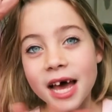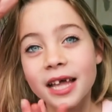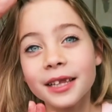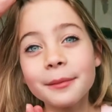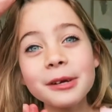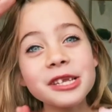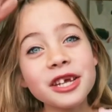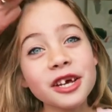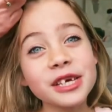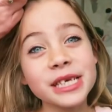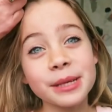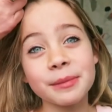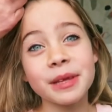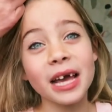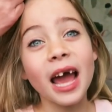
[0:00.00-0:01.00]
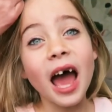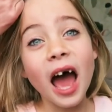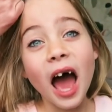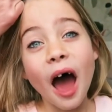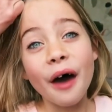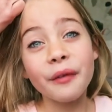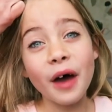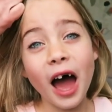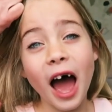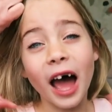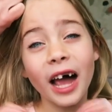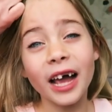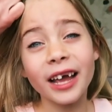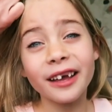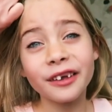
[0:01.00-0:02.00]
Let me tell you something that
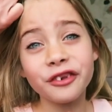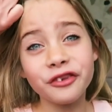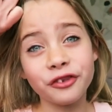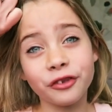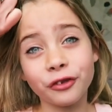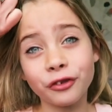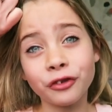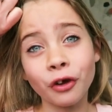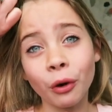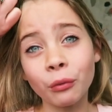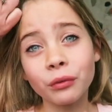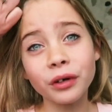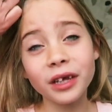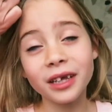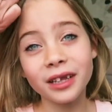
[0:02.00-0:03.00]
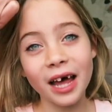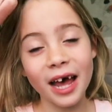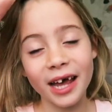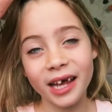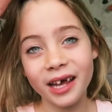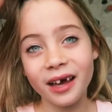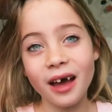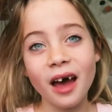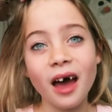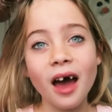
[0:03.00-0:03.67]
I don't really like